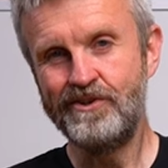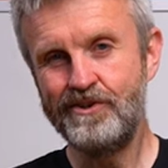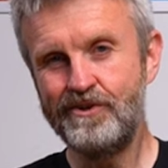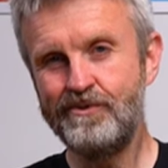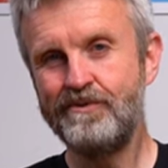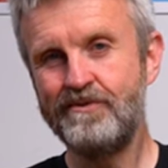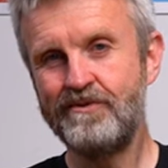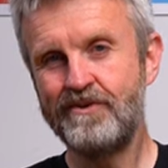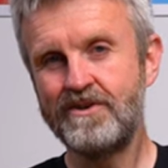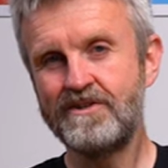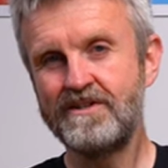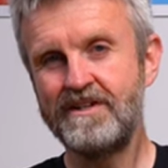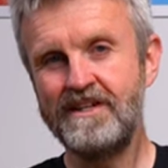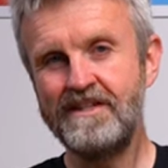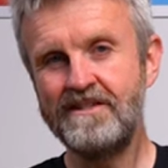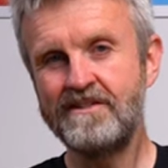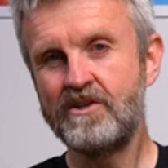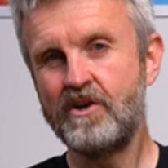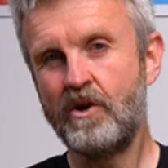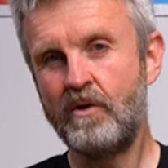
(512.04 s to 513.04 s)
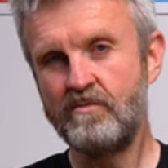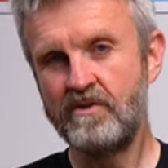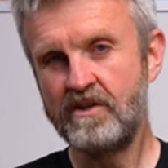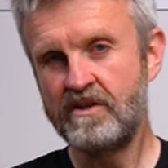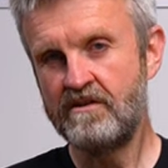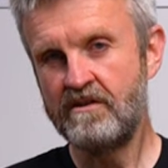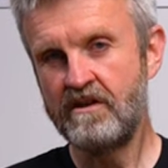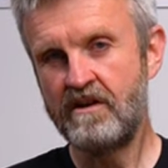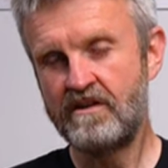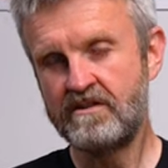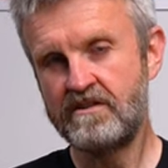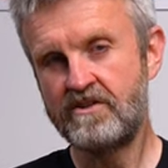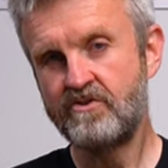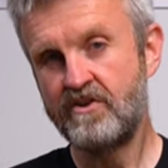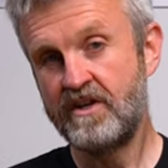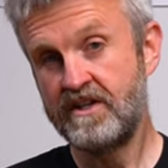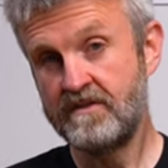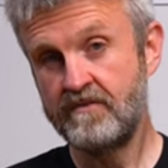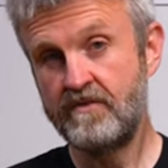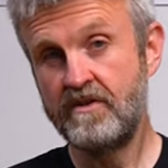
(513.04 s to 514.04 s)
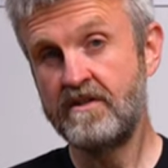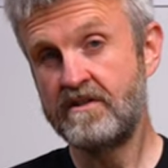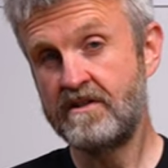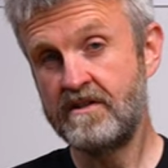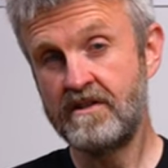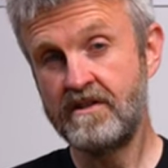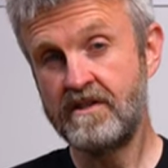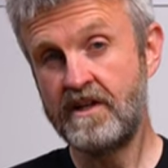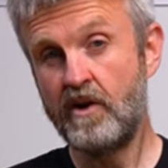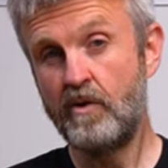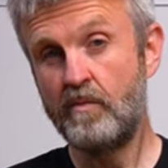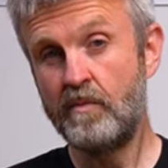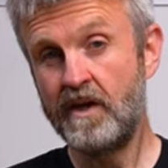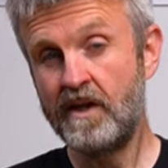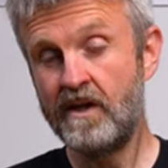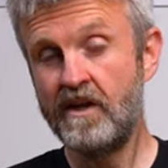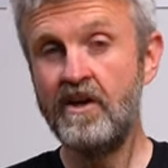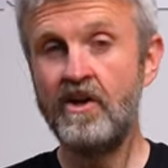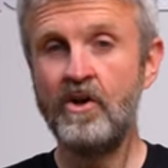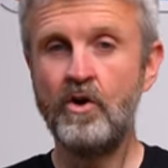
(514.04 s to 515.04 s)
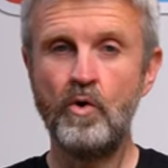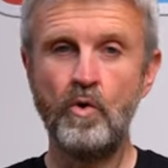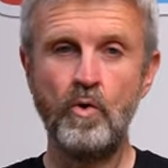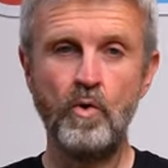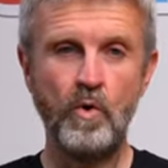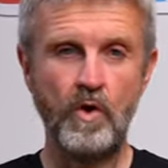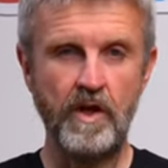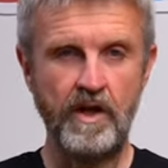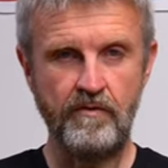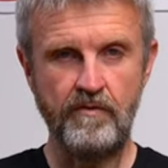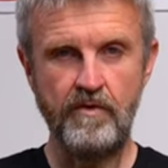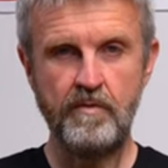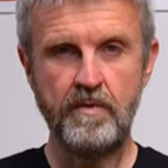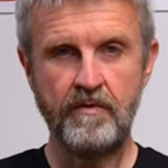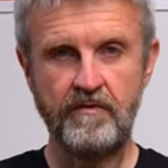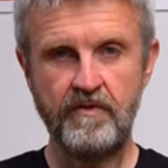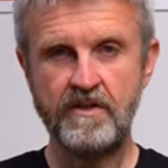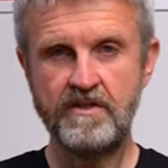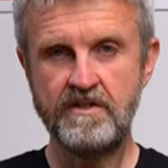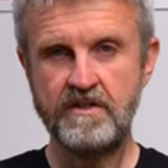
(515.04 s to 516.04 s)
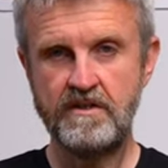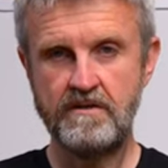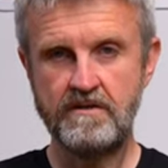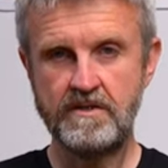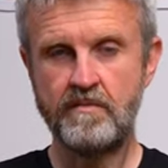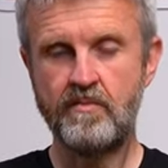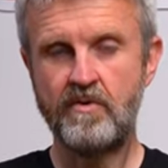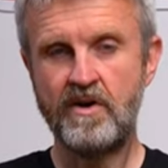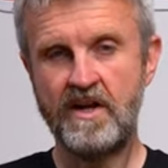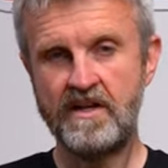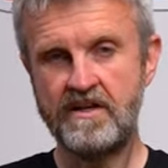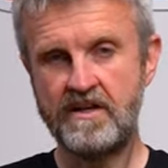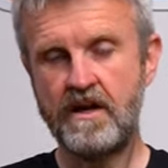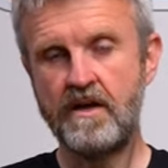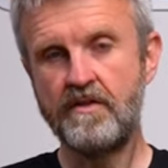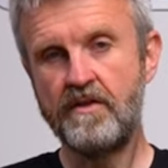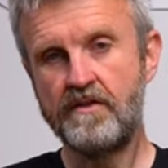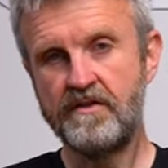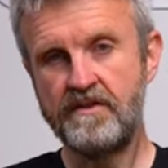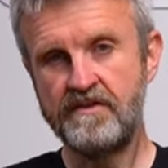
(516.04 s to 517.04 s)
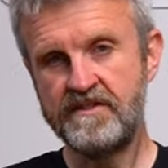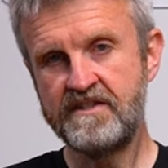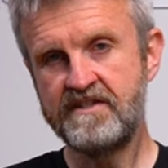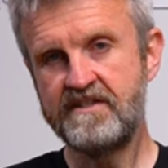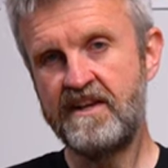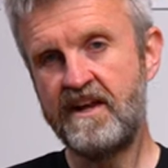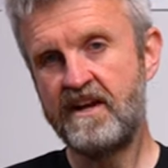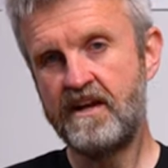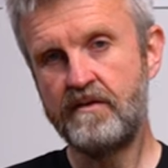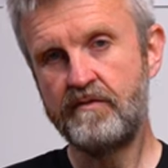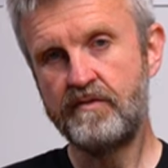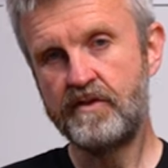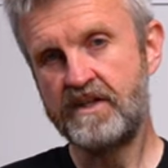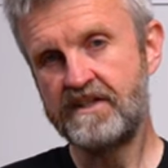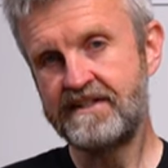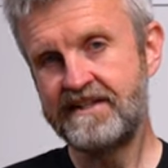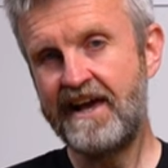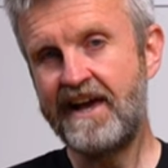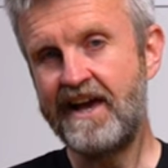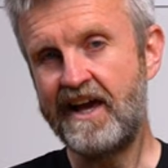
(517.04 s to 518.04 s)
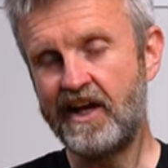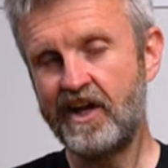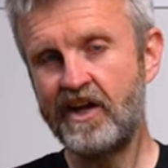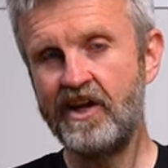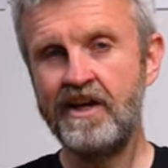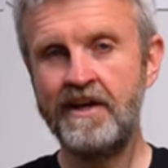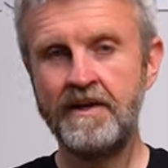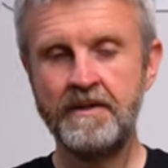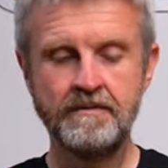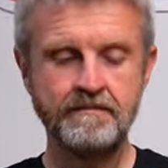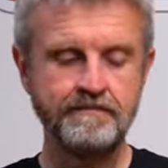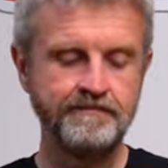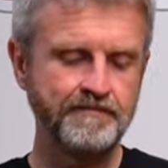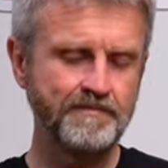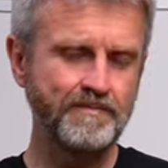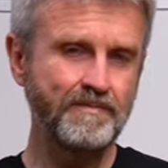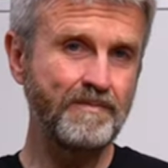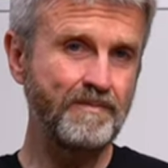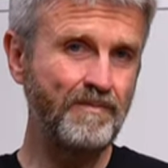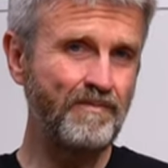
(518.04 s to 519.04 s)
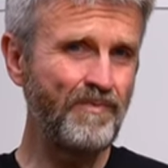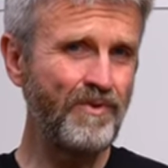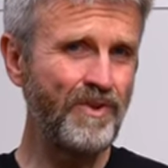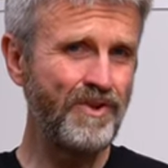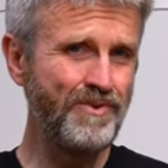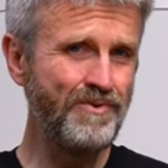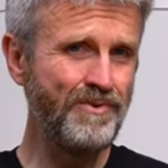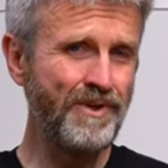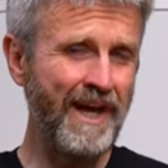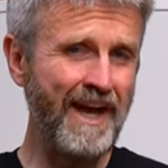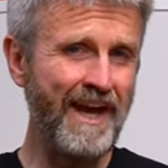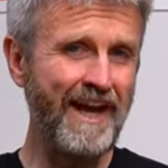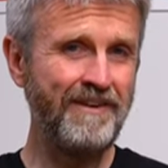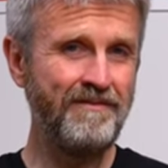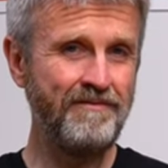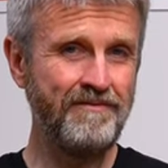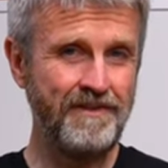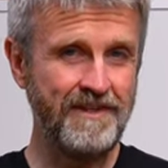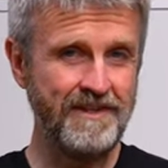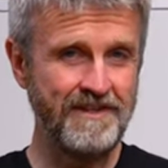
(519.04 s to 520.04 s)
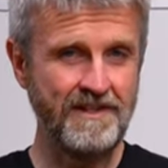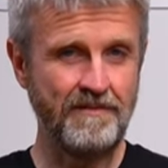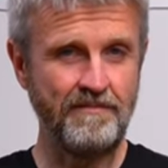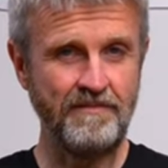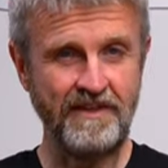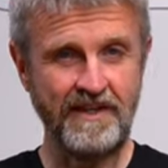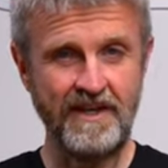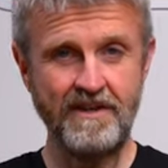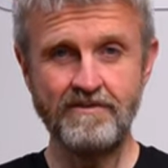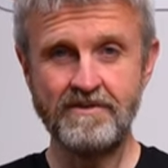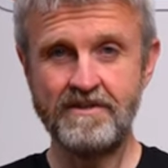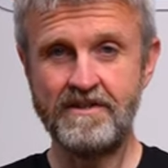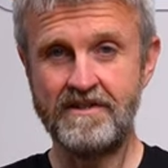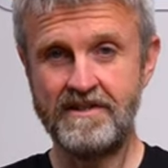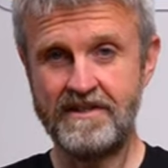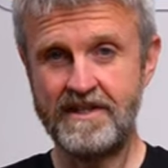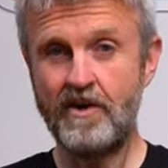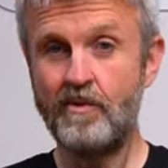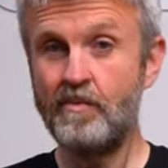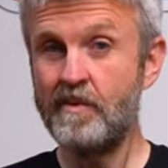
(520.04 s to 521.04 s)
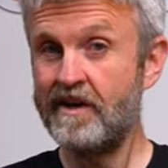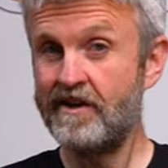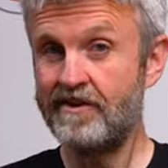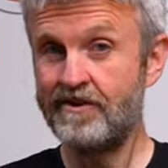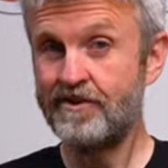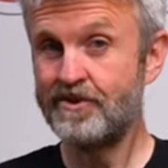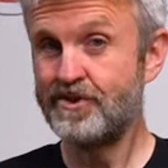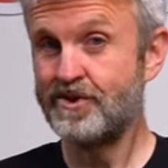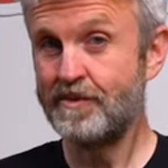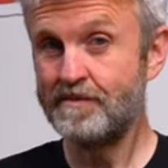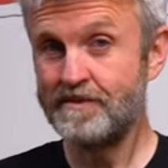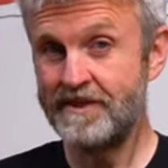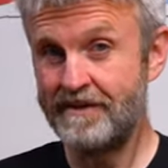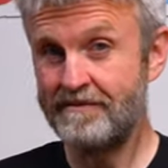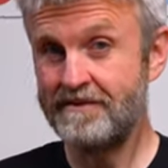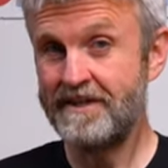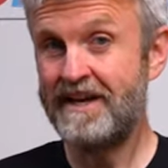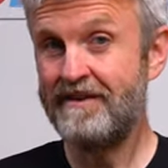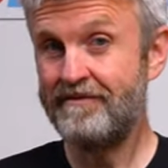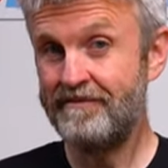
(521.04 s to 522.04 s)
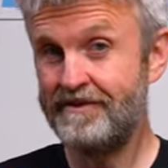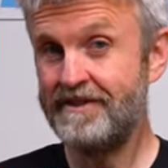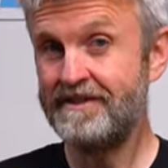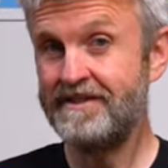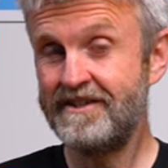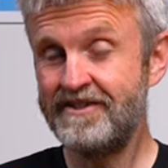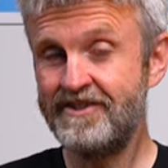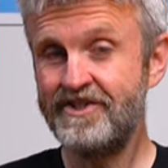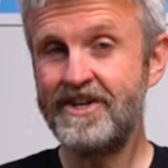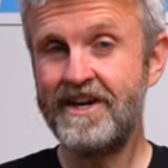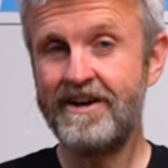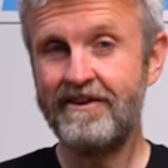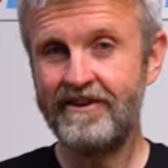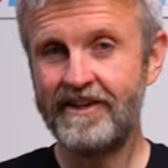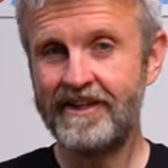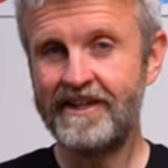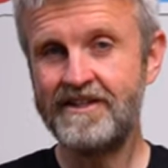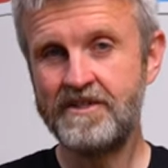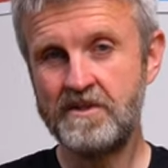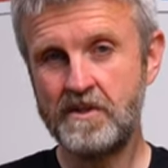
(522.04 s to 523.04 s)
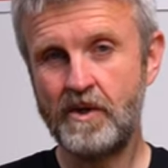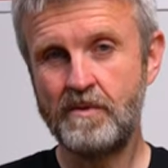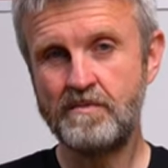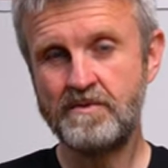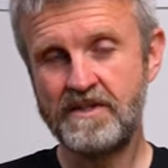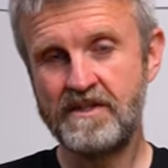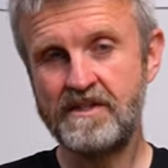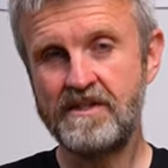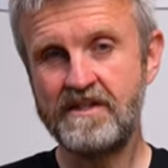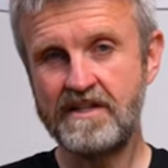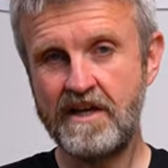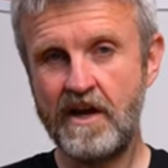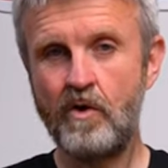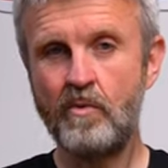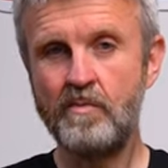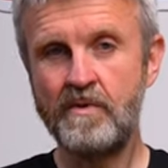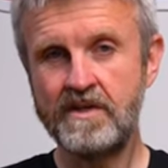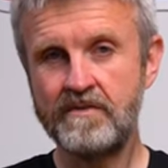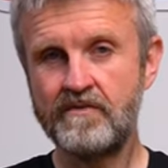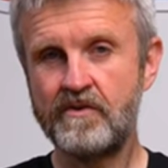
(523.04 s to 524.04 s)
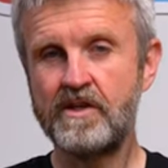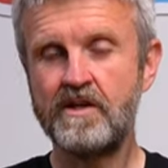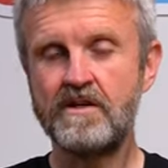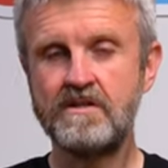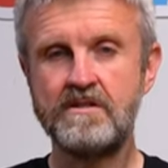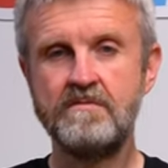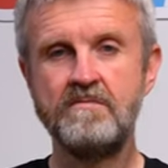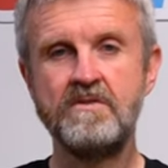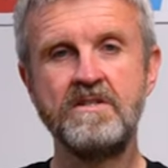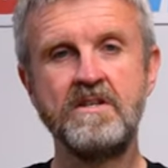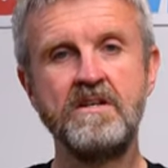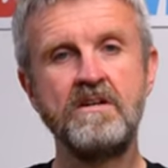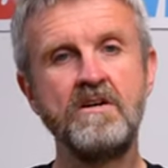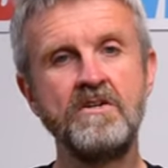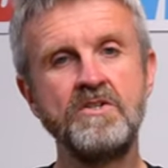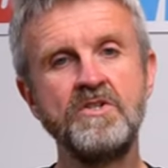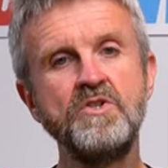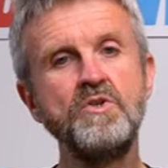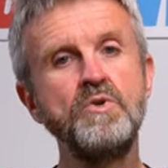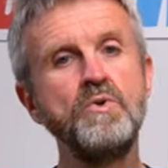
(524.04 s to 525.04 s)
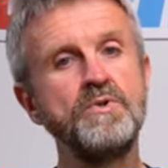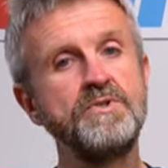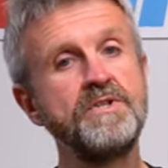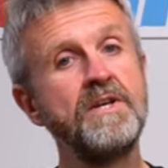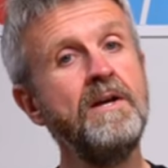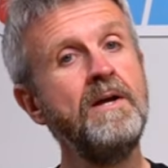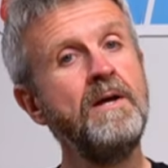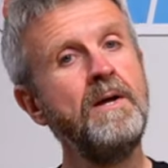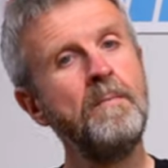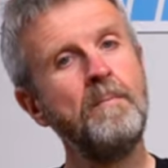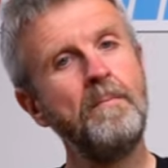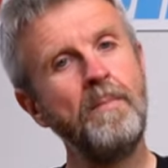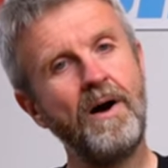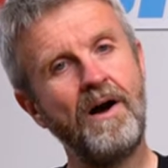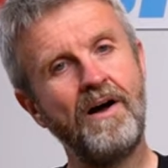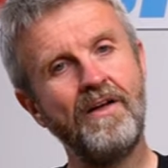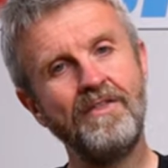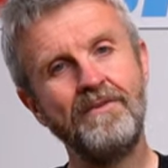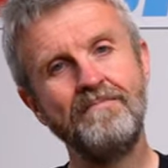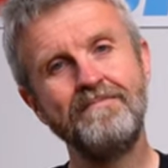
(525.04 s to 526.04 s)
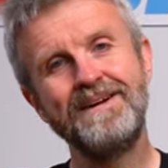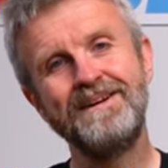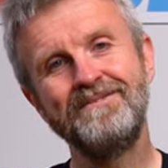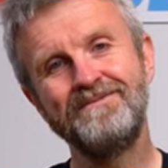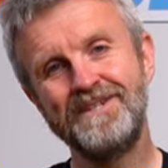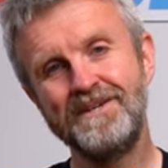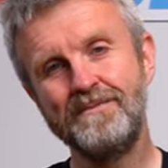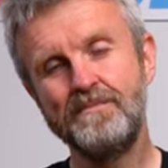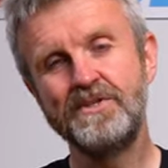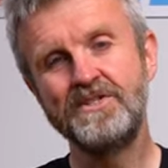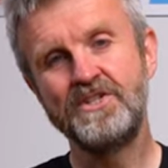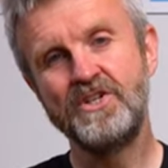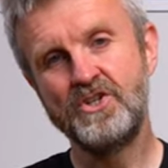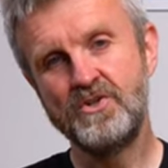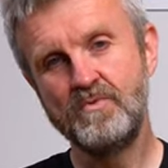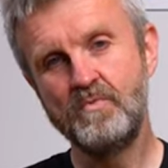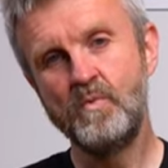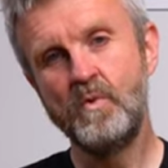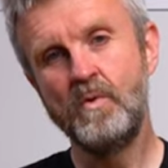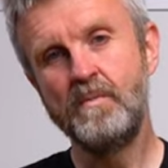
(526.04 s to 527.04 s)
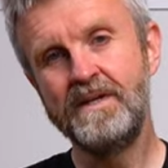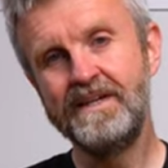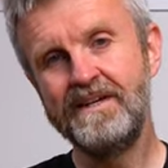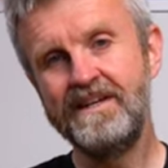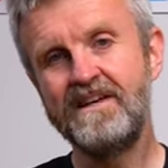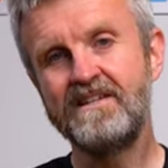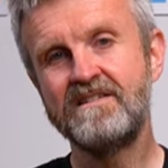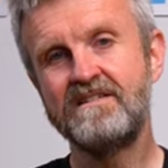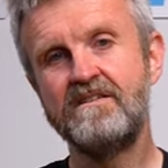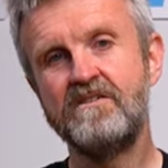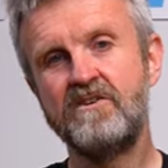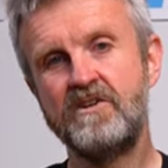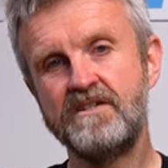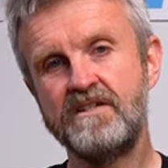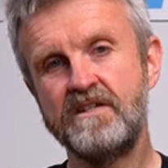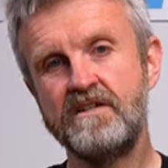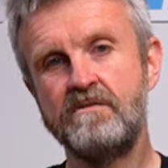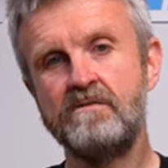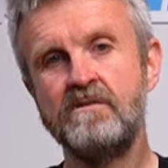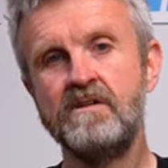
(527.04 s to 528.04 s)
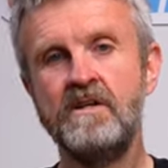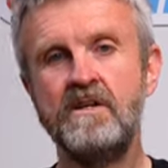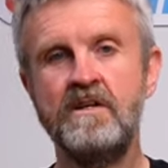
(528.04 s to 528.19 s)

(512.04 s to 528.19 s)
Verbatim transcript: a universal intercom that you like to transfer to this helmet or if you prefer to use a brand other than Sena for your tech. You can fit something else to this helmet and our shop teams have fitted generic intercoms to these helmets for customers in our stores, but the mounting position will be less than ideal